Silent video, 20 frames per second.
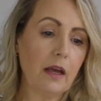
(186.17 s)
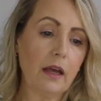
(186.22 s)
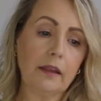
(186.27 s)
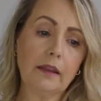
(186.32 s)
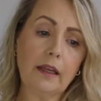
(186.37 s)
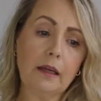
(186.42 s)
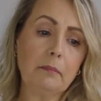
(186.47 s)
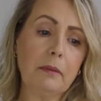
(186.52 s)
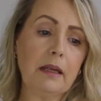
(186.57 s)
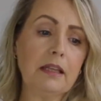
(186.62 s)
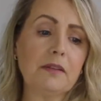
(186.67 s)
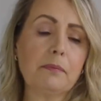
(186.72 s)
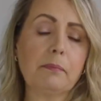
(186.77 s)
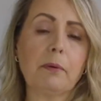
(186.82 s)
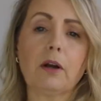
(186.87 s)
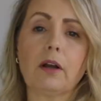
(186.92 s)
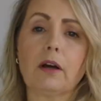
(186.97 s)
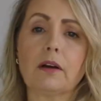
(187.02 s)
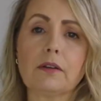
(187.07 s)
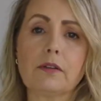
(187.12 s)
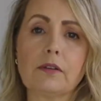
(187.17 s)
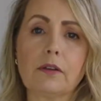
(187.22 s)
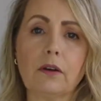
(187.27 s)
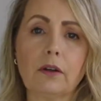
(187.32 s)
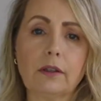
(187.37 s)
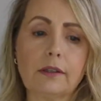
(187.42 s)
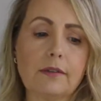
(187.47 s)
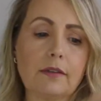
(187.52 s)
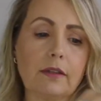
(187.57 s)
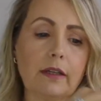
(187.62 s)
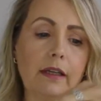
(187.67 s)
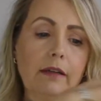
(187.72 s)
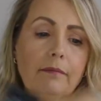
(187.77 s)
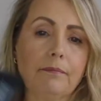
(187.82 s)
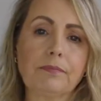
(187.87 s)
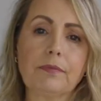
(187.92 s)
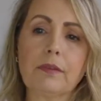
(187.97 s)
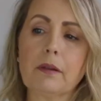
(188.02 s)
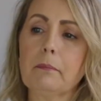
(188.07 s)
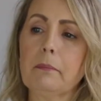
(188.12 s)
And then men's products. Honestly,
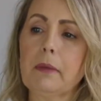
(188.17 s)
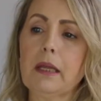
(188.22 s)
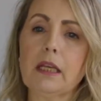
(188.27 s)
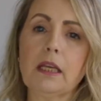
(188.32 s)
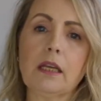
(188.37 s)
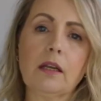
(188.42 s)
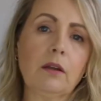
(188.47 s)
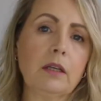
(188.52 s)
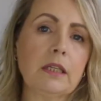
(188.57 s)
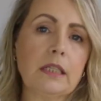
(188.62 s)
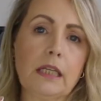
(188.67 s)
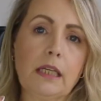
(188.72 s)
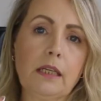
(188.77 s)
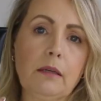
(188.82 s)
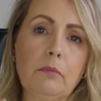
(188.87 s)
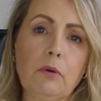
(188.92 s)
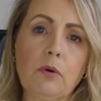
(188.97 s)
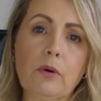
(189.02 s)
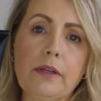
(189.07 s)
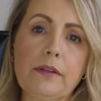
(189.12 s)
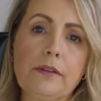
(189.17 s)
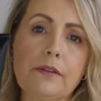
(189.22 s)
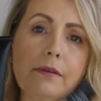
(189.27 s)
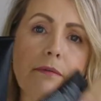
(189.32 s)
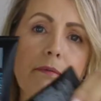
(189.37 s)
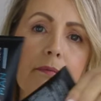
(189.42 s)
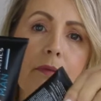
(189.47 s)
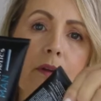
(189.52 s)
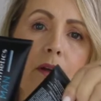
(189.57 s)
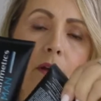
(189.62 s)
men, teen boys,